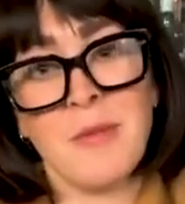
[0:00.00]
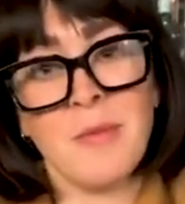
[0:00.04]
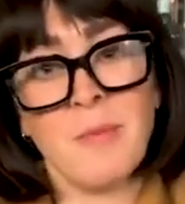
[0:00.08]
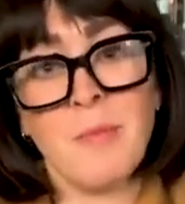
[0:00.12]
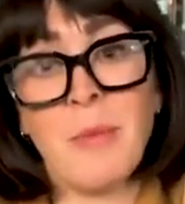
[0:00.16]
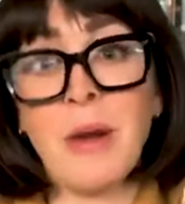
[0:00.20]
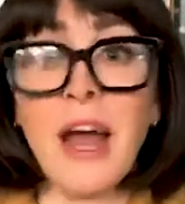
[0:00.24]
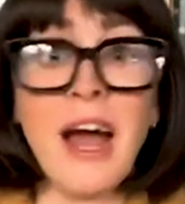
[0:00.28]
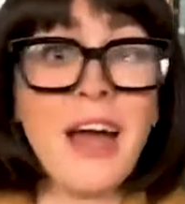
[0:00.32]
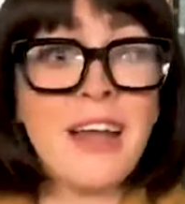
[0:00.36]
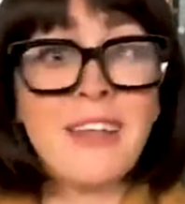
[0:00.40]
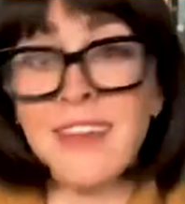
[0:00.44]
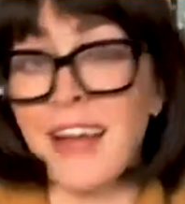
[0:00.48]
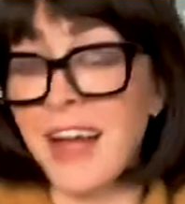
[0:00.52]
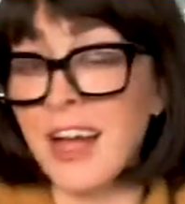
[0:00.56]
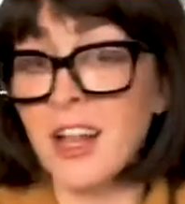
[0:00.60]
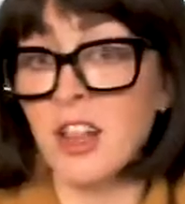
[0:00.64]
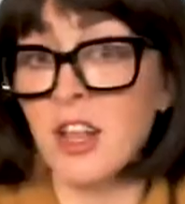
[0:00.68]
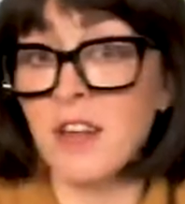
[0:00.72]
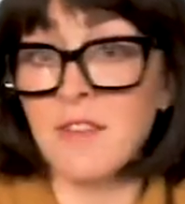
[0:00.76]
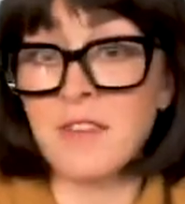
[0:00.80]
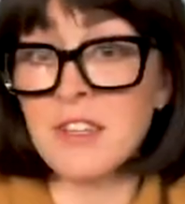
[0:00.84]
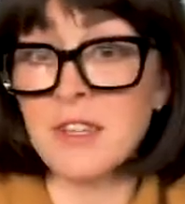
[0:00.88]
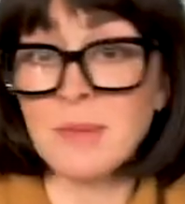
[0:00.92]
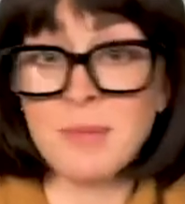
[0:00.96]
But I
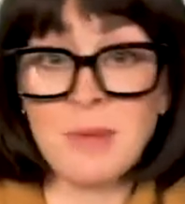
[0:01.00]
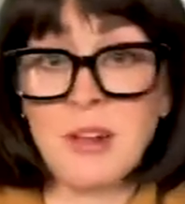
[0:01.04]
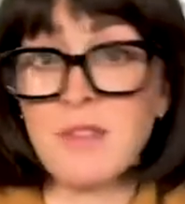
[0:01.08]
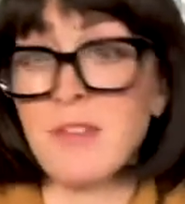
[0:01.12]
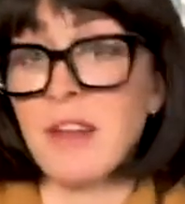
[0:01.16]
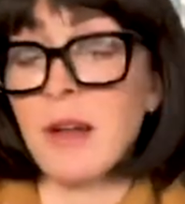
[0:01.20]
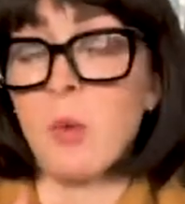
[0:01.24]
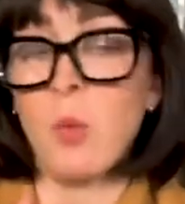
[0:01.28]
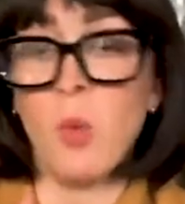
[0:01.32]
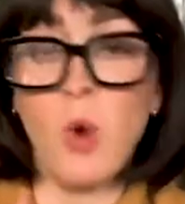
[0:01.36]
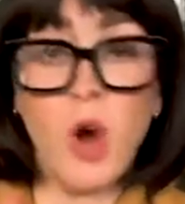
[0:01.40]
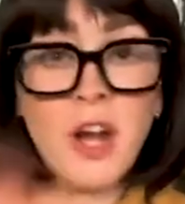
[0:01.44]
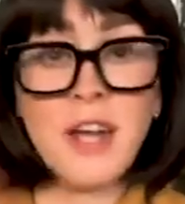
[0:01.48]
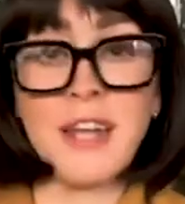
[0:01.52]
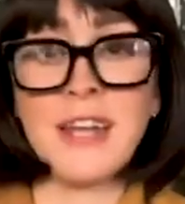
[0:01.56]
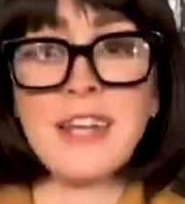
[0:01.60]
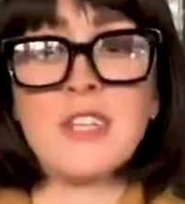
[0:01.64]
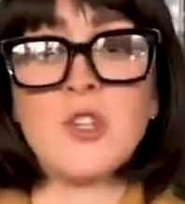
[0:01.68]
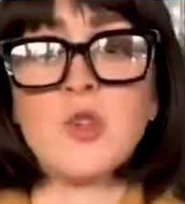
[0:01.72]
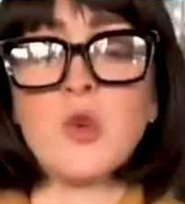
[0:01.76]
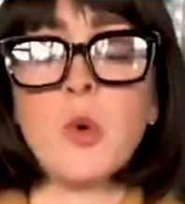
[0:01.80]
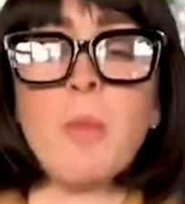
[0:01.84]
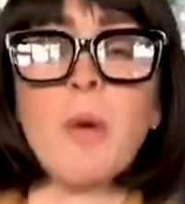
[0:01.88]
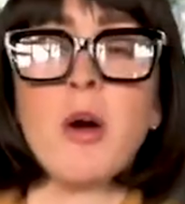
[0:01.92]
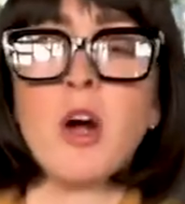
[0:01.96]
love the smell of like walking
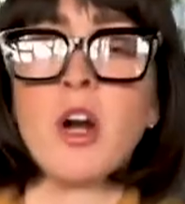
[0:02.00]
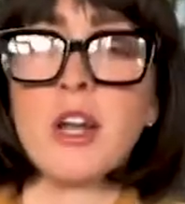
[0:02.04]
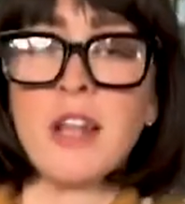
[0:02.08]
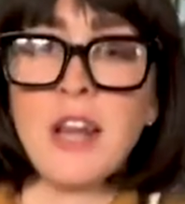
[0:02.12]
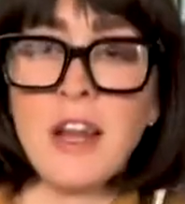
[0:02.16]
into a barn,